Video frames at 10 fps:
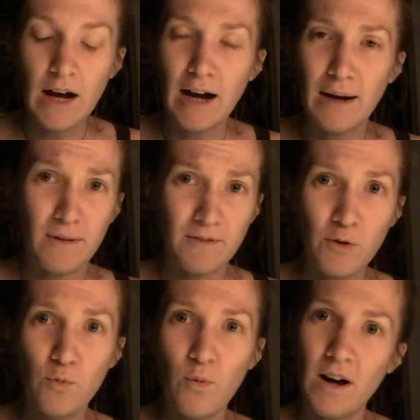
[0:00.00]
um, if
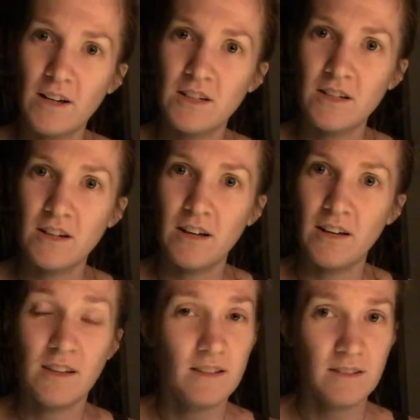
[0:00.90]
you watch, uh,
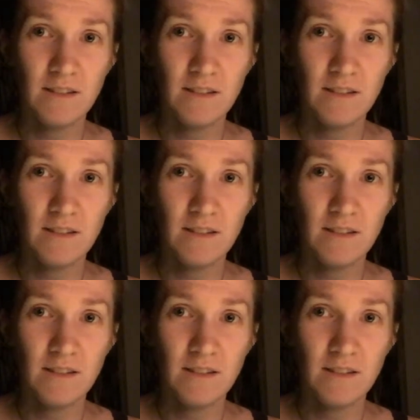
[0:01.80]
his,